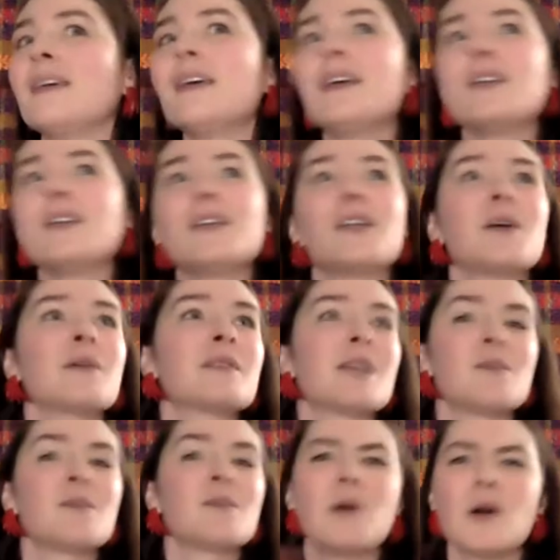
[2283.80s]
you know, it's
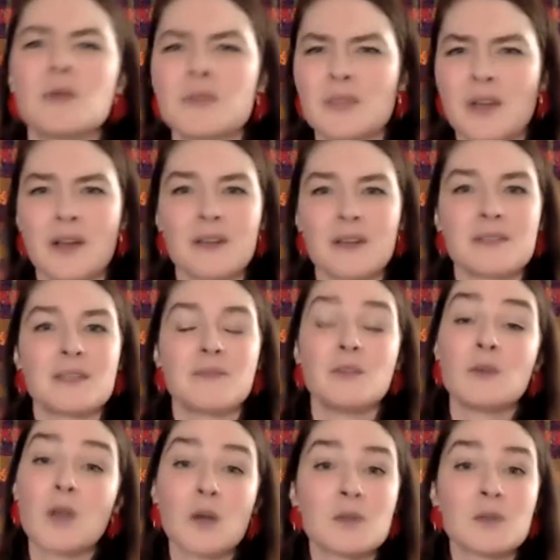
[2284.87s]
on postcards. If
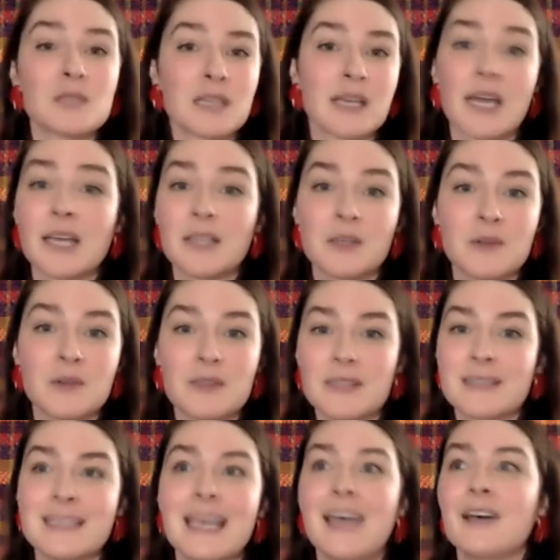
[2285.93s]
you go to Kailua, the
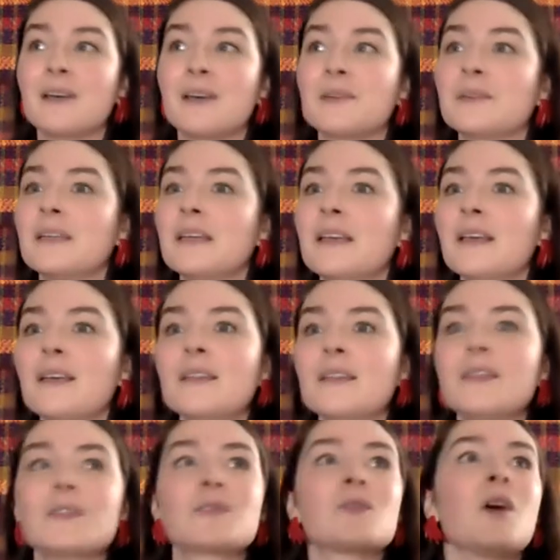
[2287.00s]
town,
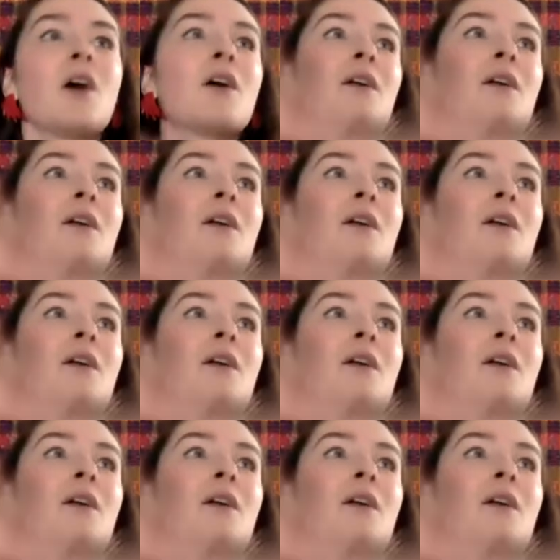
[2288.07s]
there's art